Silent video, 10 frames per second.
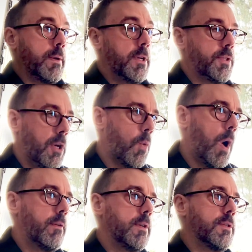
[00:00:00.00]
can merchant
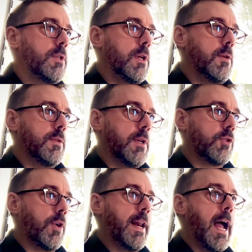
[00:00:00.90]
acquirers do to
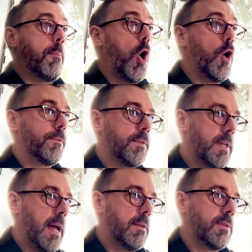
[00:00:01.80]
try and help
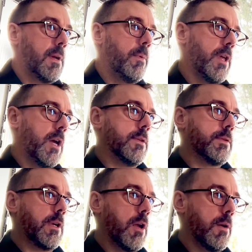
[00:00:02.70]
offset some of
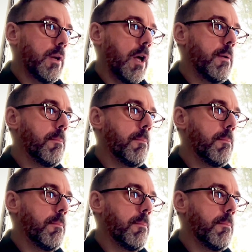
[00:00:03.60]
those low low